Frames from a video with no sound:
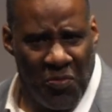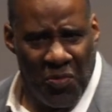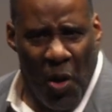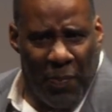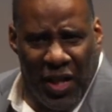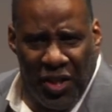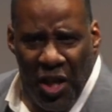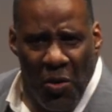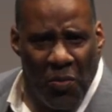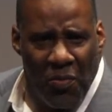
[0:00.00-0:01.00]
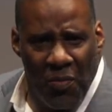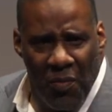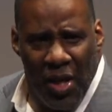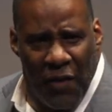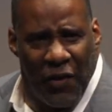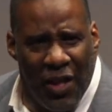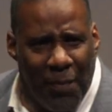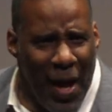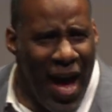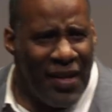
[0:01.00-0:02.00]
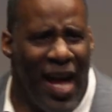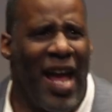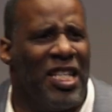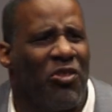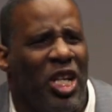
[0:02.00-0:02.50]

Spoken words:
It's no big deal. And if it looked bad, hey, he's